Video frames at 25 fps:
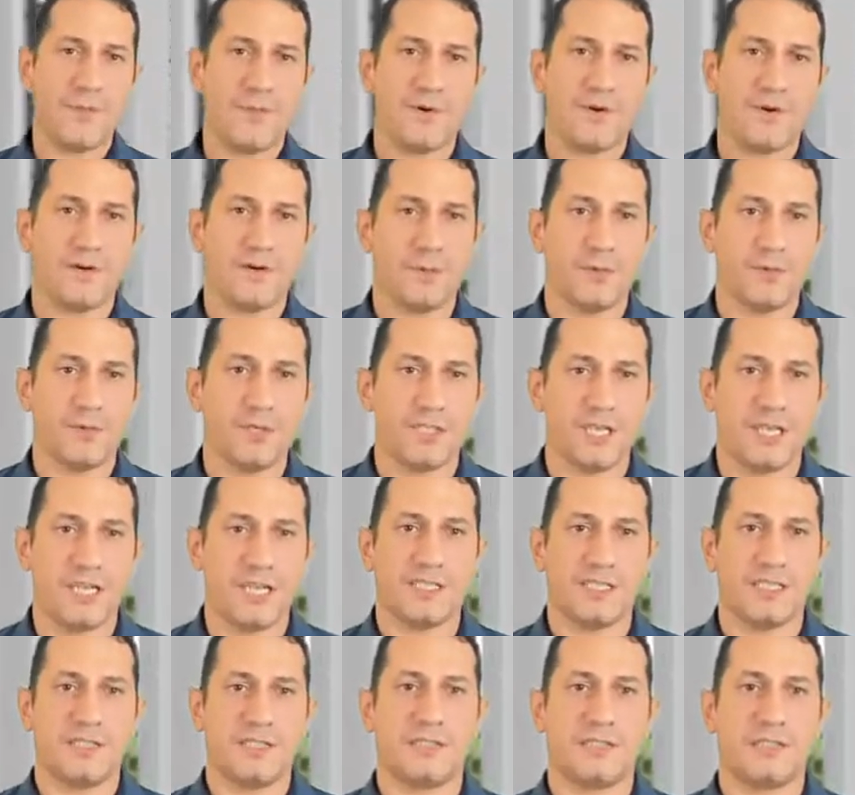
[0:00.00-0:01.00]
which
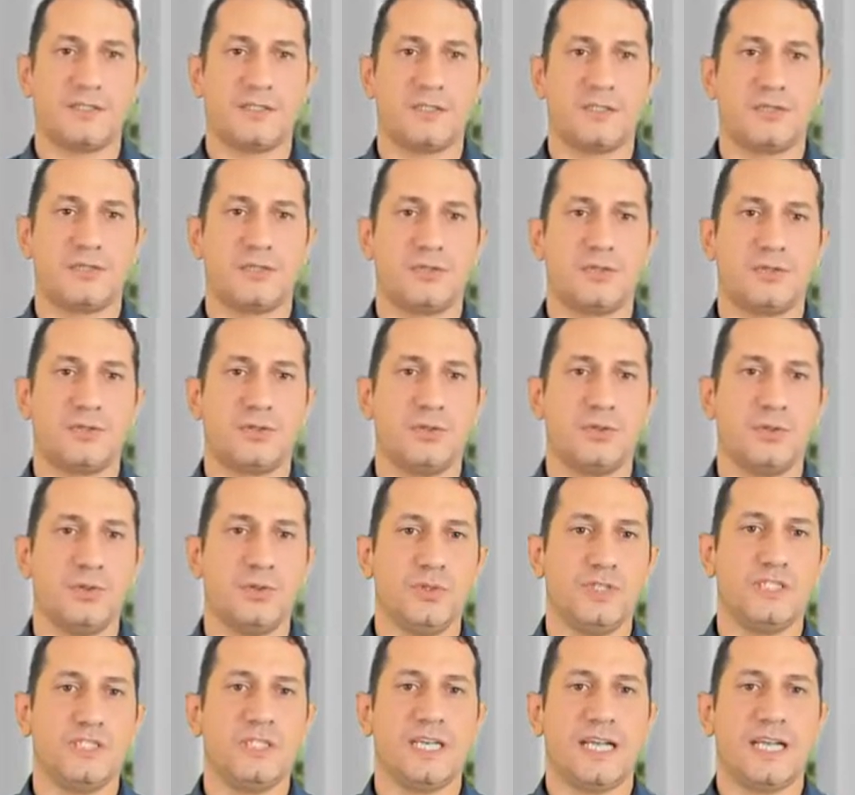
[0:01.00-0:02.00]
has 2
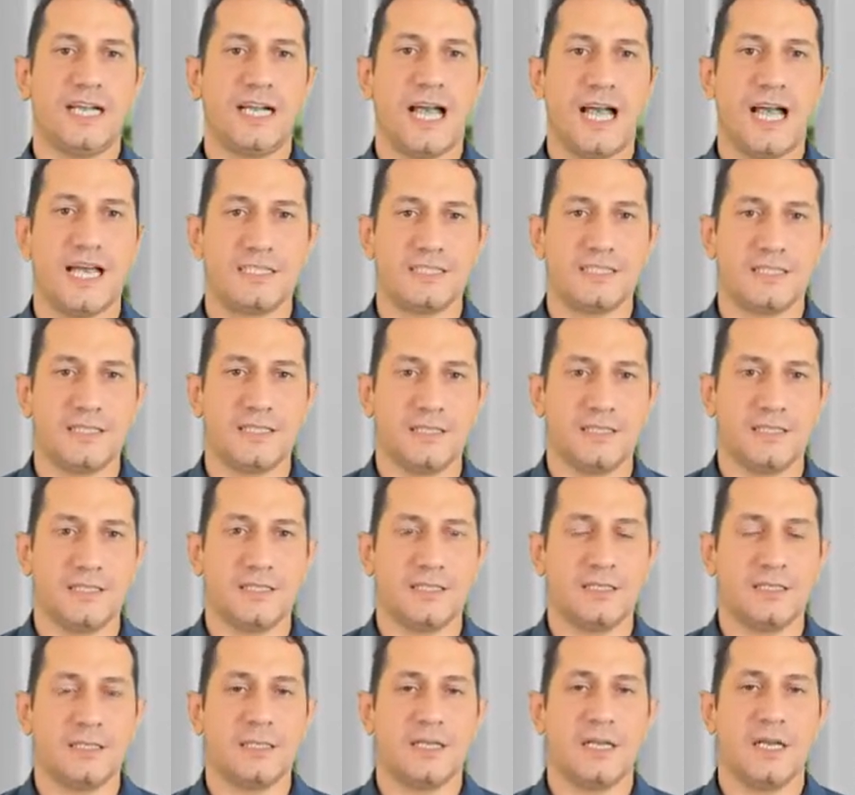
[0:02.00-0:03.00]
sick cattle,
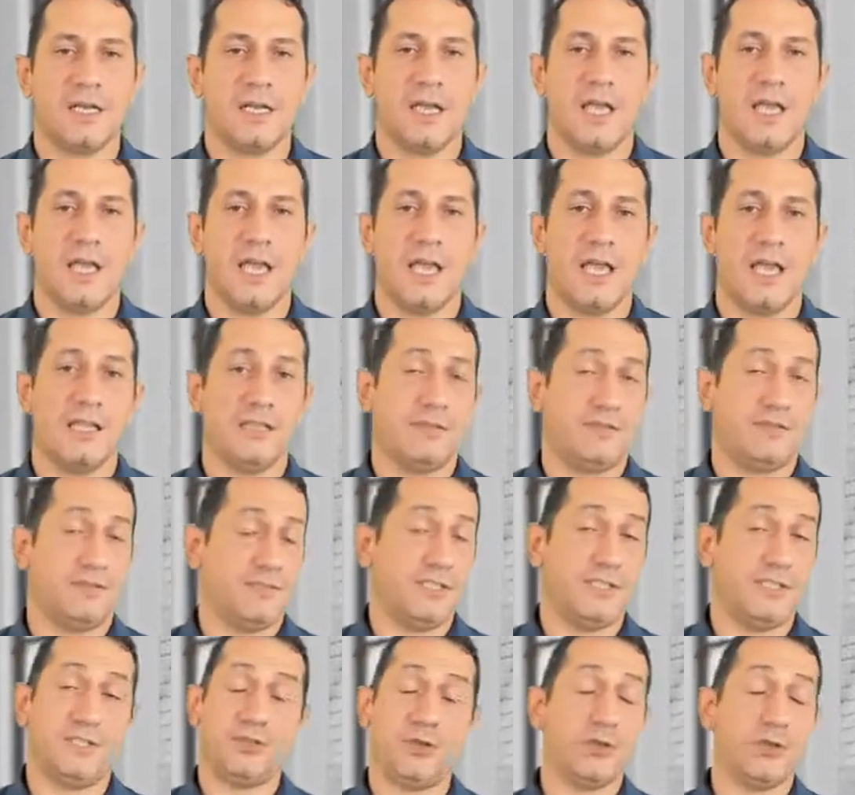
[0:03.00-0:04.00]
and
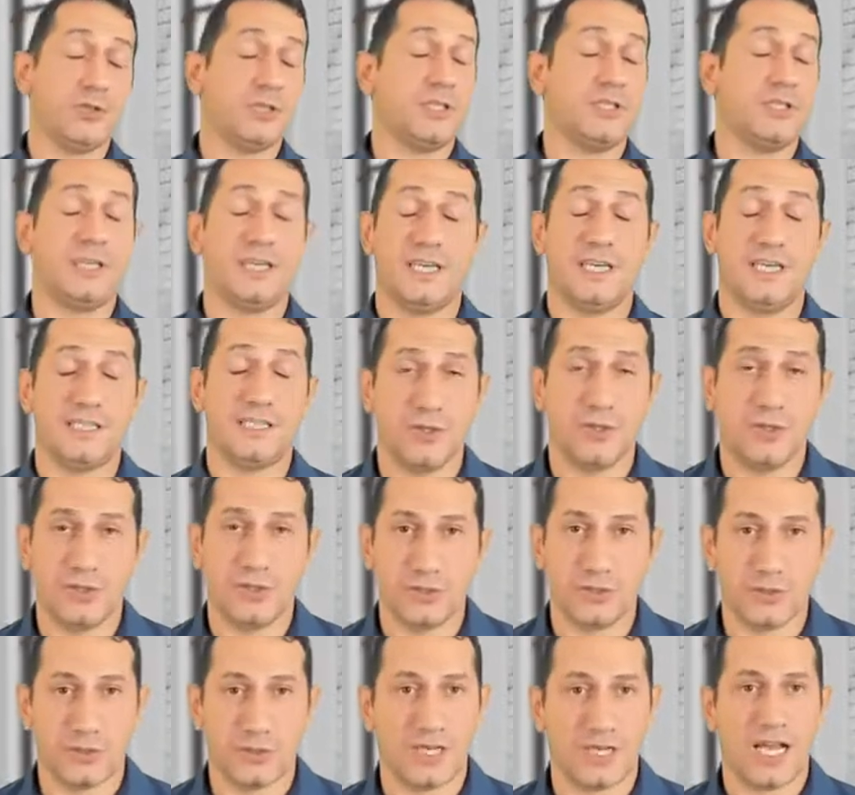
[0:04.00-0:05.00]
in total he has only
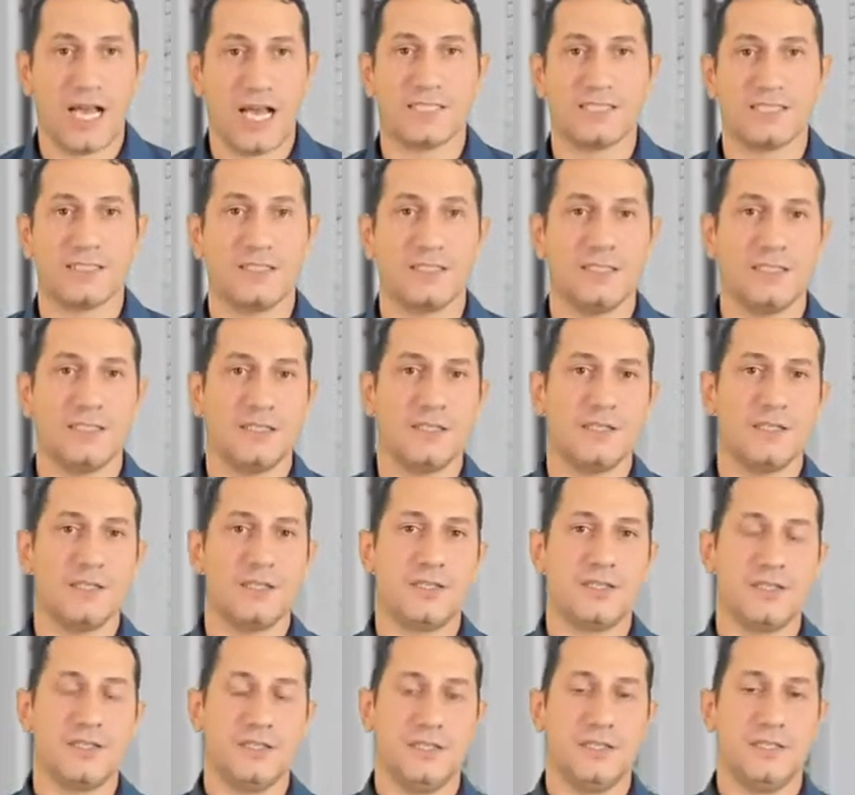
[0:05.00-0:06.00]
2 cattle,
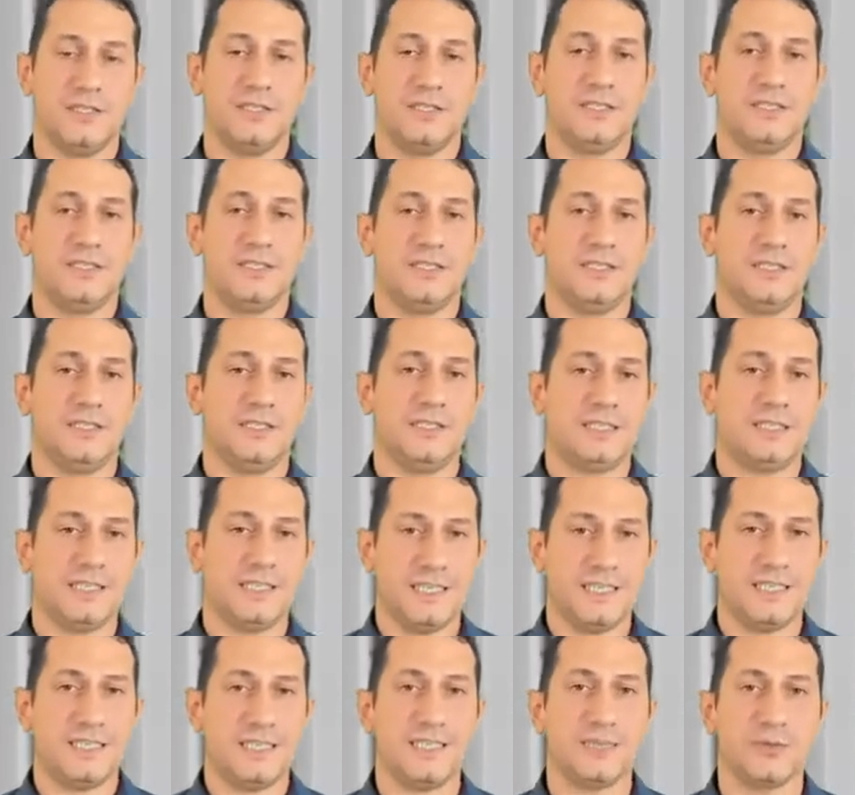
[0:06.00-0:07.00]
the
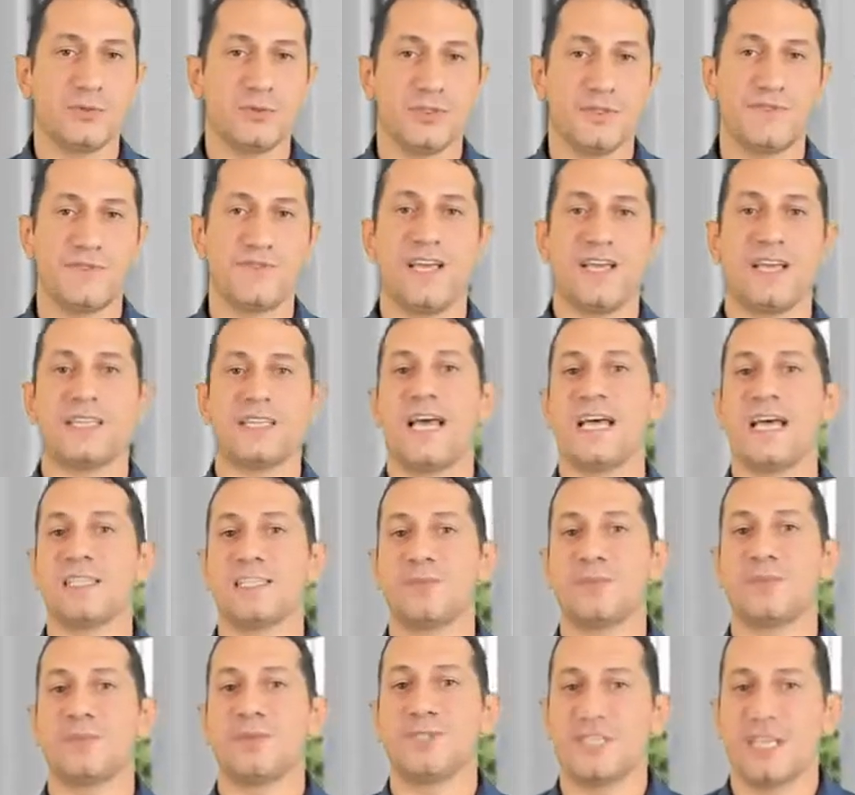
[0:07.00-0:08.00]
sickness would affect
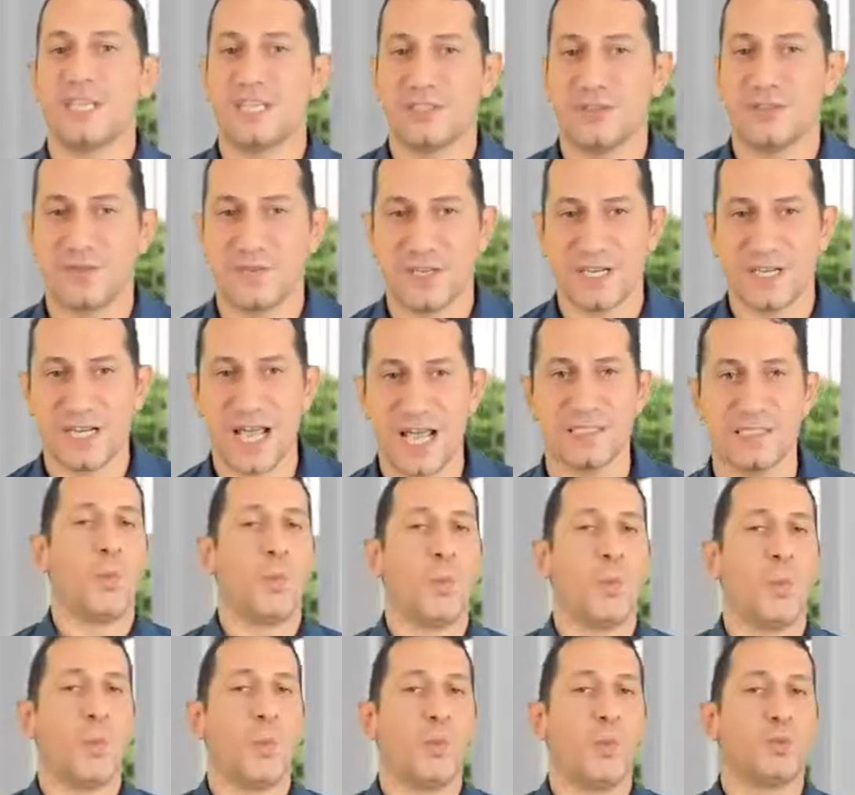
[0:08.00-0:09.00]
100% of the cattle.
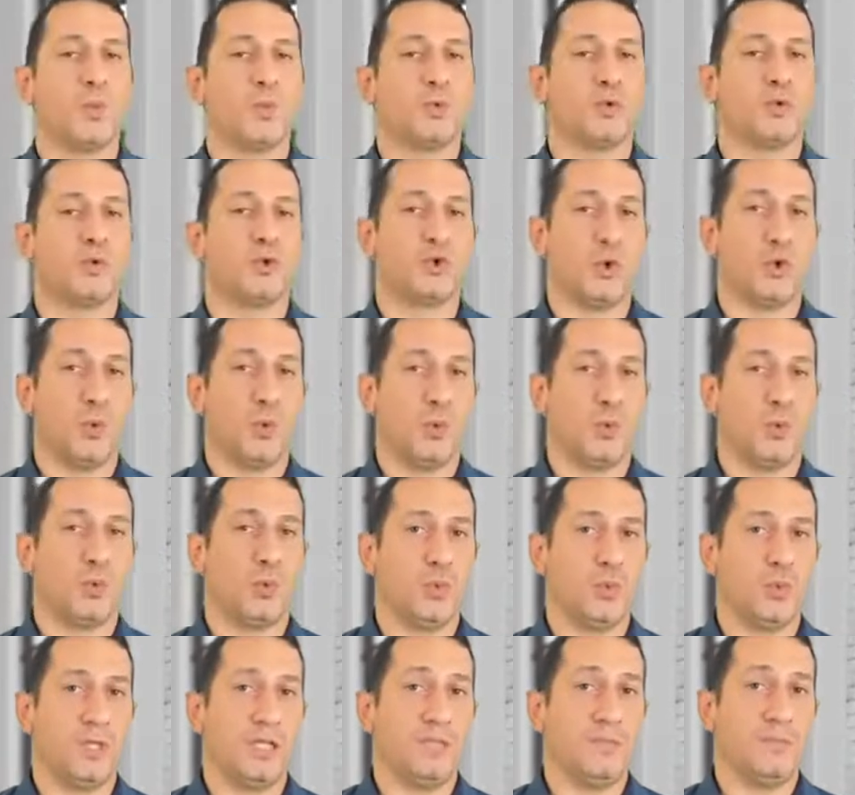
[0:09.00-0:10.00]
So
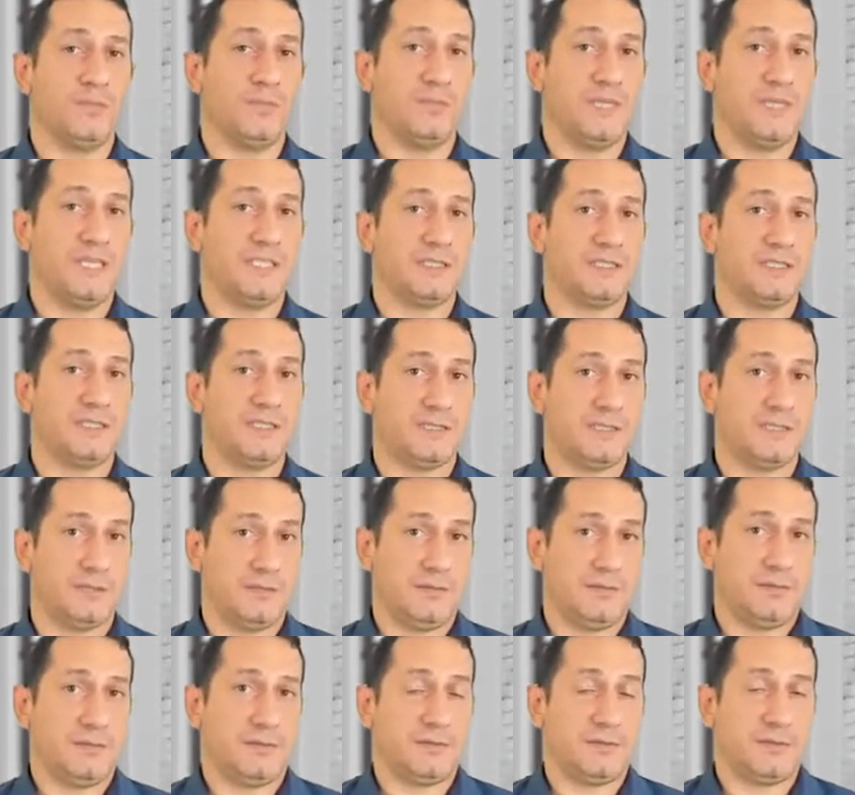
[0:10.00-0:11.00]
that means
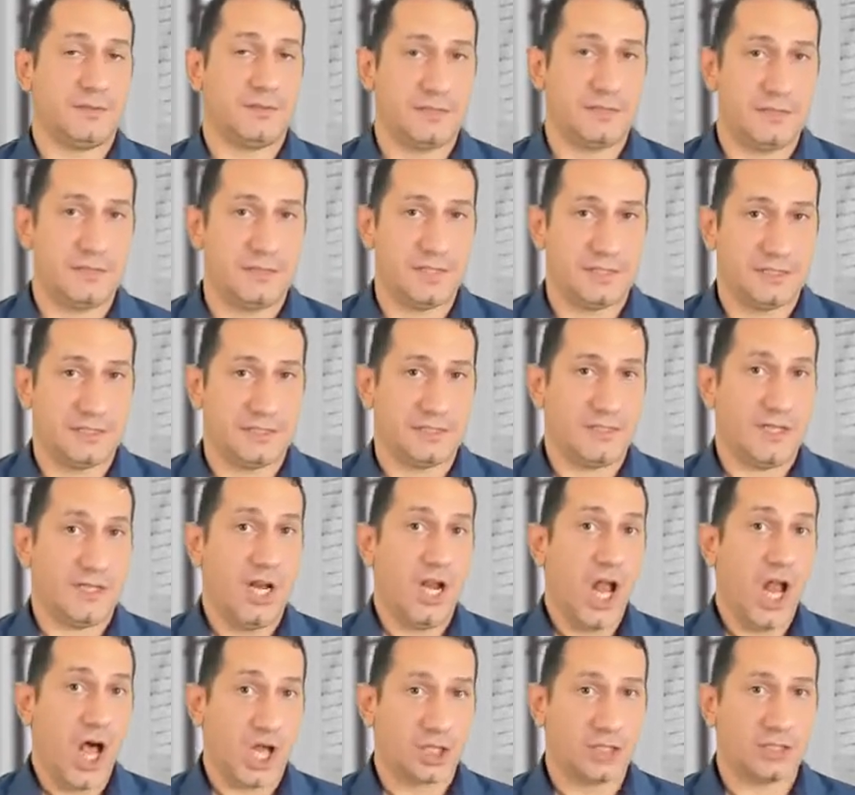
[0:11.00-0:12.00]
it's a
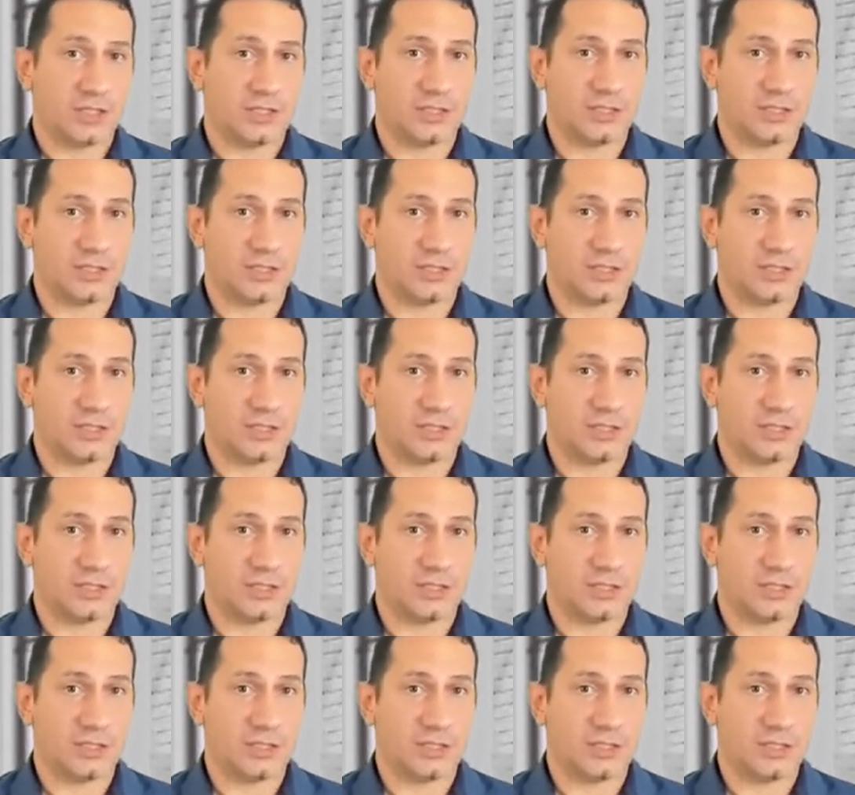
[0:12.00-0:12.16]
lot.